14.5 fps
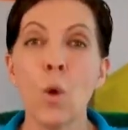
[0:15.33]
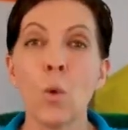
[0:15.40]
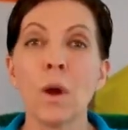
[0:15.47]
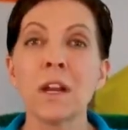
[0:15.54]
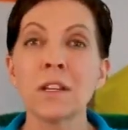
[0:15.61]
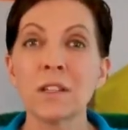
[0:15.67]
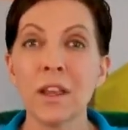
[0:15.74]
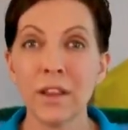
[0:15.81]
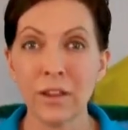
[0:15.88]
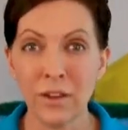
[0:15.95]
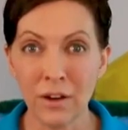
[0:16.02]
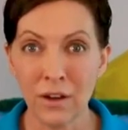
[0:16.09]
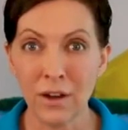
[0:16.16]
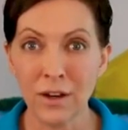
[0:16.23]
what is it
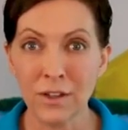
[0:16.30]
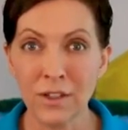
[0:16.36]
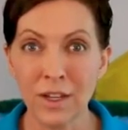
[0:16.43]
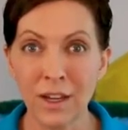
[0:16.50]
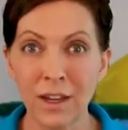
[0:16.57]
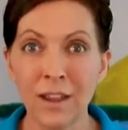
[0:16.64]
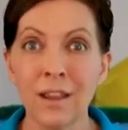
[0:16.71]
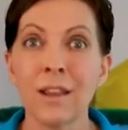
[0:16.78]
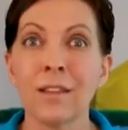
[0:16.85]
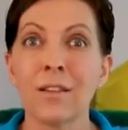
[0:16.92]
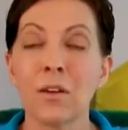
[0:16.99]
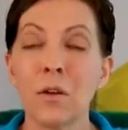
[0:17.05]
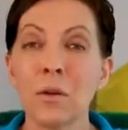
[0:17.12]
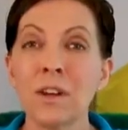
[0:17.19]
that they're going to see?
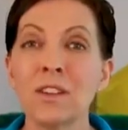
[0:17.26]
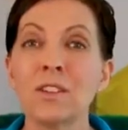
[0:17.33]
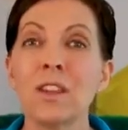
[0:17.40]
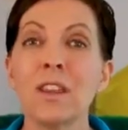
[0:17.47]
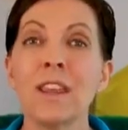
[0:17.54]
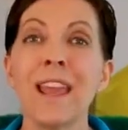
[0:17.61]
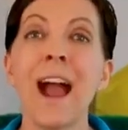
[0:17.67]
They're going to see